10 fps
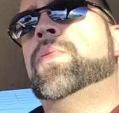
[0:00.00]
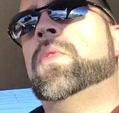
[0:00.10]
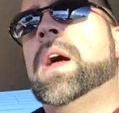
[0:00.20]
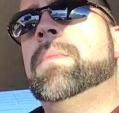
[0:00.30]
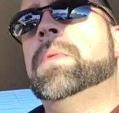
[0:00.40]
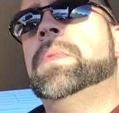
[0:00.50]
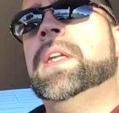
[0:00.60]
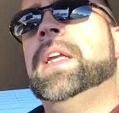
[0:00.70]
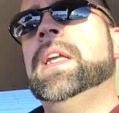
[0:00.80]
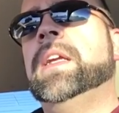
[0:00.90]

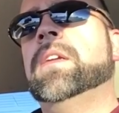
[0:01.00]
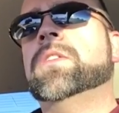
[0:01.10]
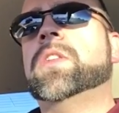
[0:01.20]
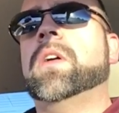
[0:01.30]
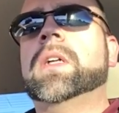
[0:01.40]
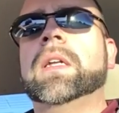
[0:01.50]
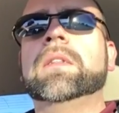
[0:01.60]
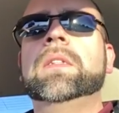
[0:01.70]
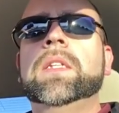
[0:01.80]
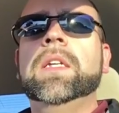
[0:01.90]
Probably going to talk a
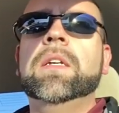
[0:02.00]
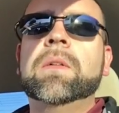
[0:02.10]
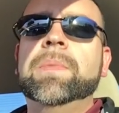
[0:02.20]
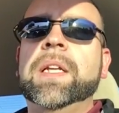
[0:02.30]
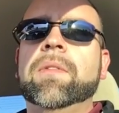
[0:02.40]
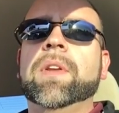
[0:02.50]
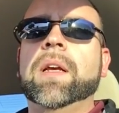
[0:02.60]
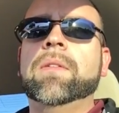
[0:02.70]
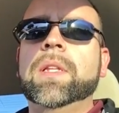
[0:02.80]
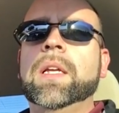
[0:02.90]
little bit every
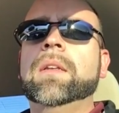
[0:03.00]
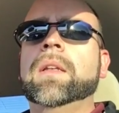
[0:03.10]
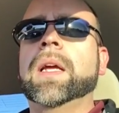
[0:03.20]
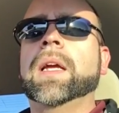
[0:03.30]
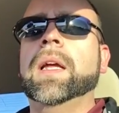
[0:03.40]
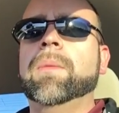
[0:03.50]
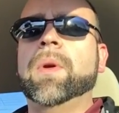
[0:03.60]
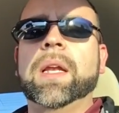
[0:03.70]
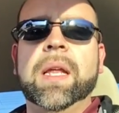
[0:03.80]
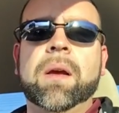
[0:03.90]
now and then, like I am
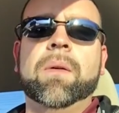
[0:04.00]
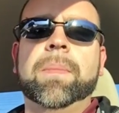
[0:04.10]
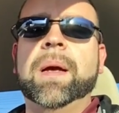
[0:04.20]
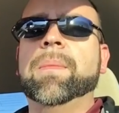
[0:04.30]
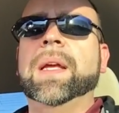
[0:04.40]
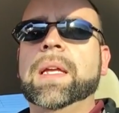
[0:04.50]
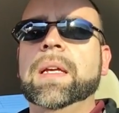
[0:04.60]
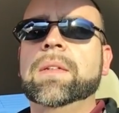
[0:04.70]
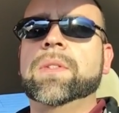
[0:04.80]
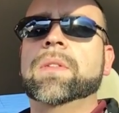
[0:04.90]
right now, about my
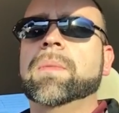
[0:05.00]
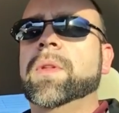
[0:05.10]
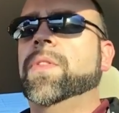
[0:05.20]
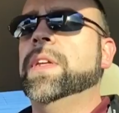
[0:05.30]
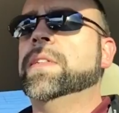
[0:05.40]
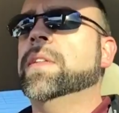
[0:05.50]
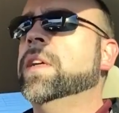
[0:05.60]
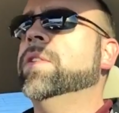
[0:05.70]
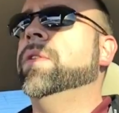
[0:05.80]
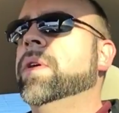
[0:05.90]
kids and some of the things that
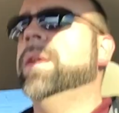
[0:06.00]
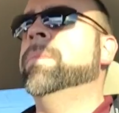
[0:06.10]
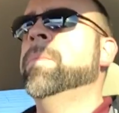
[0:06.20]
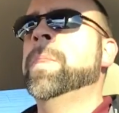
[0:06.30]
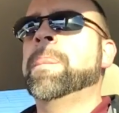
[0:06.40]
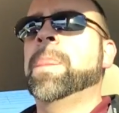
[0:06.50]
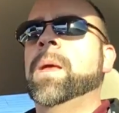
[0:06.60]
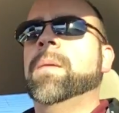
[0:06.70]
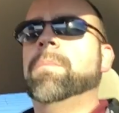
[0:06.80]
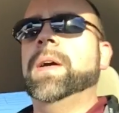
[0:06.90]
they're doing.
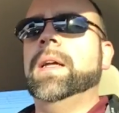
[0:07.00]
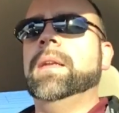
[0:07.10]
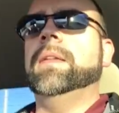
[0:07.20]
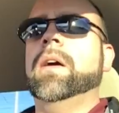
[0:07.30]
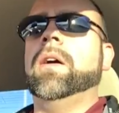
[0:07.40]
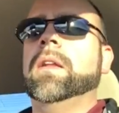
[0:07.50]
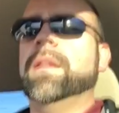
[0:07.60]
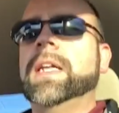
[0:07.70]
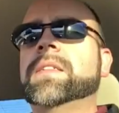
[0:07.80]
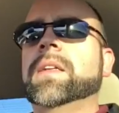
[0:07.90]
But all of
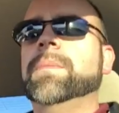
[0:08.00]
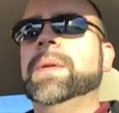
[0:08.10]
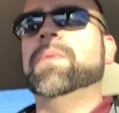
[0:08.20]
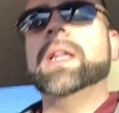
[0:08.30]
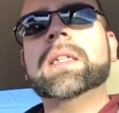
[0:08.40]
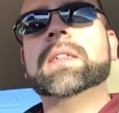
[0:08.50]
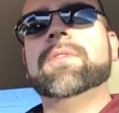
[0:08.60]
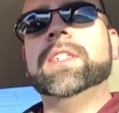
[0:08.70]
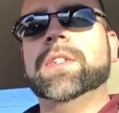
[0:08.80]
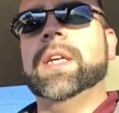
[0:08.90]
that's going to be
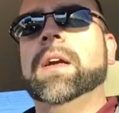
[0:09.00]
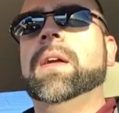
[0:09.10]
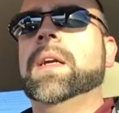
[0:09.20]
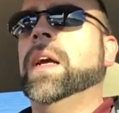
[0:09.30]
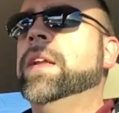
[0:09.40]
relatively generic.